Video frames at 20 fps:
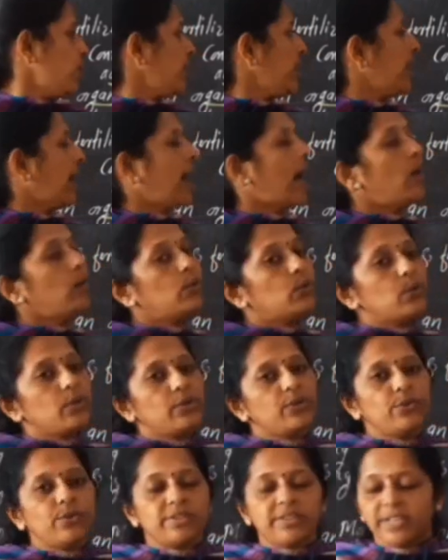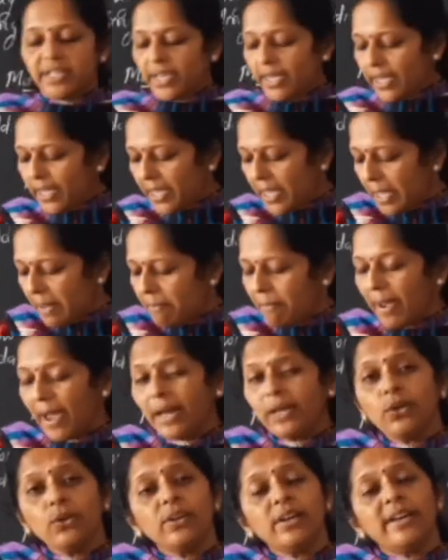we have to use the
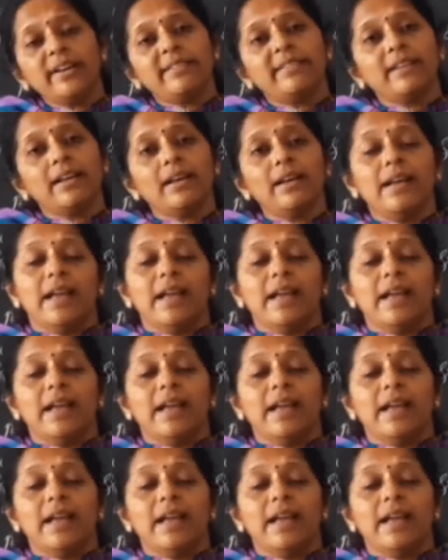manures,